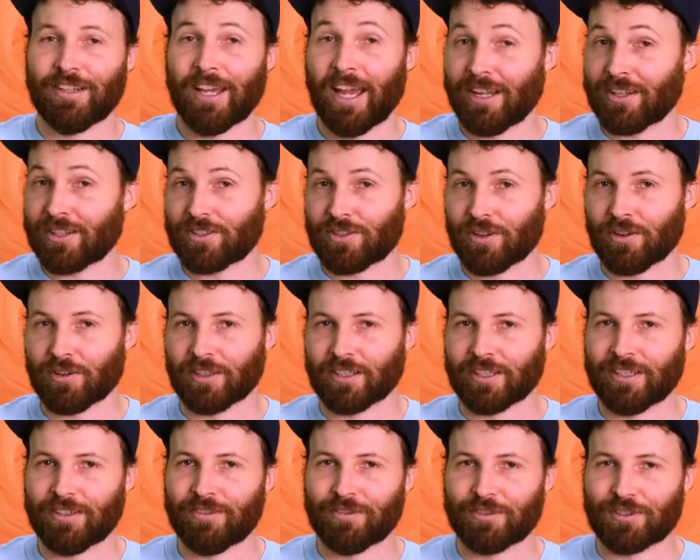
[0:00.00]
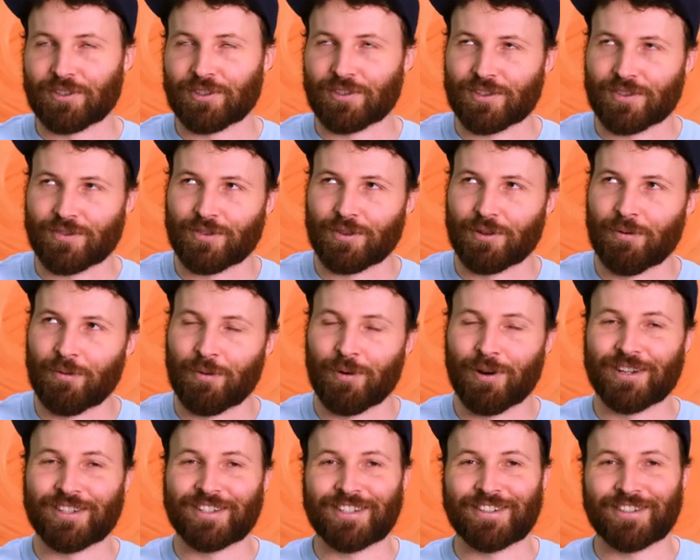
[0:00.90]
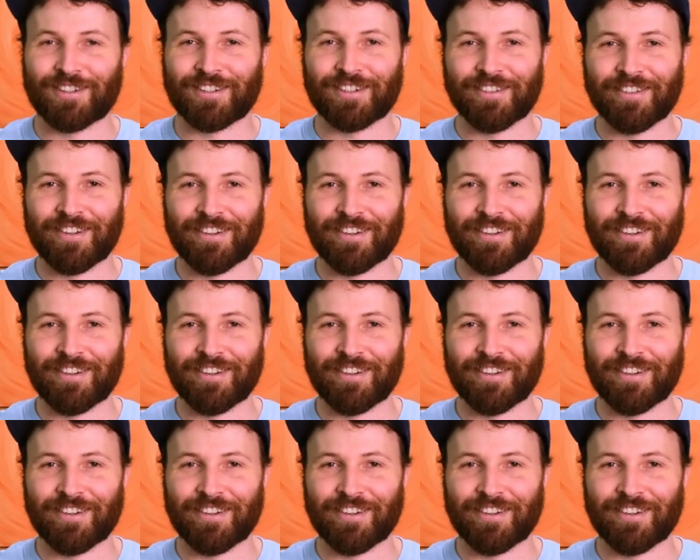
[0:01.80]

Anecdotally, which is the worst sort of